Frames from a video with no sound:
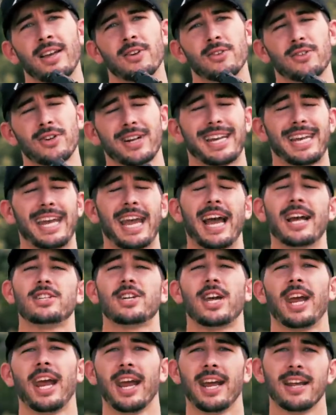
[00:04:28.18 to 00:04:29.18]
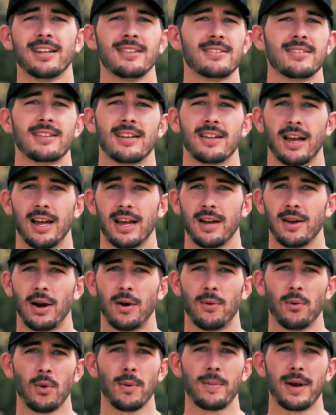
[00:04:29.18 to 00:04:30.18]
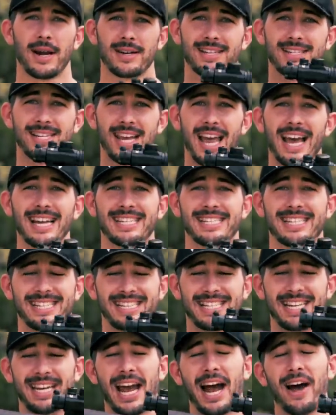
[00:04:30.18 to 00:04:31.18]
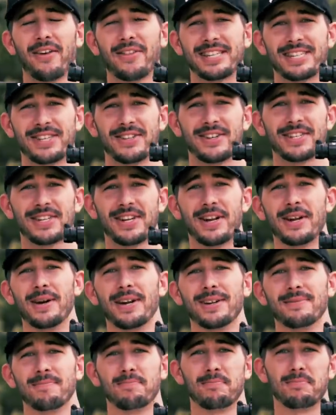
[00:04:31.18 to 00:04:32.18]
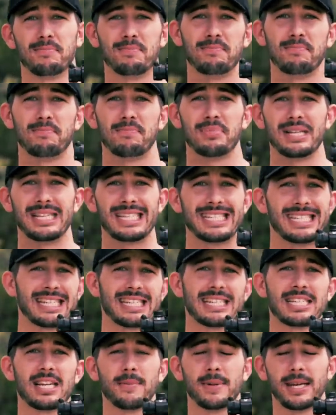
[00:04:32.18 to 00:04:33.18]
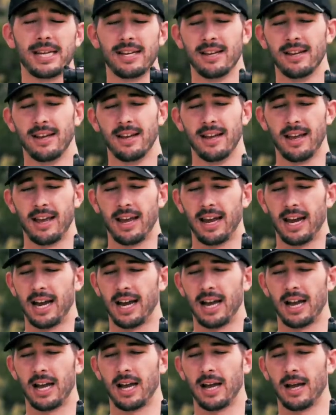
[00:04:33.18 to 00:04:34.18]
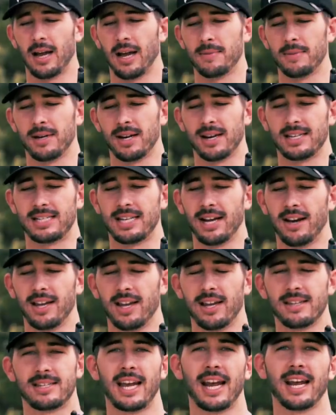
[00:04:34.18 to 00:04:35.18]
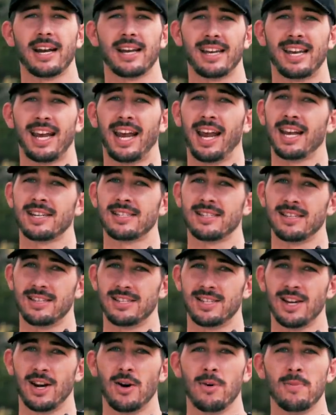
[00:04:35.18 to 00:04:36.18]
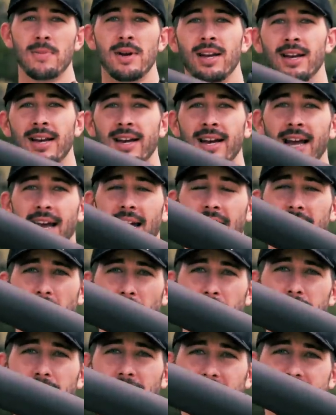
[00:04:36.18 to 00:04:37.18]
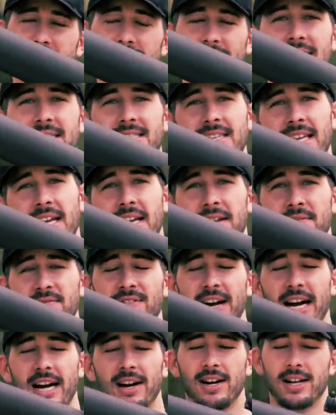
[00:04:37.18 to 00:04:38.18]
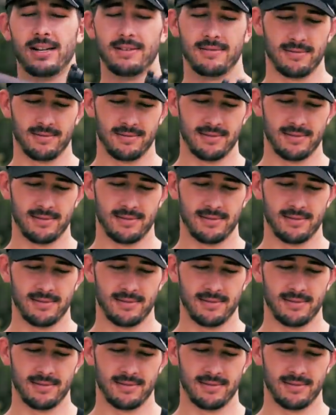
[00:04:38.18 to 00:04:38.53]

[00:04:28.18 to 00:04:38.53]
Don't try to catch cans. We're about to test to see how this looks on a ballistics dummy, and I'm going to tell you, taking a can to the dome at how fast this thing can fire it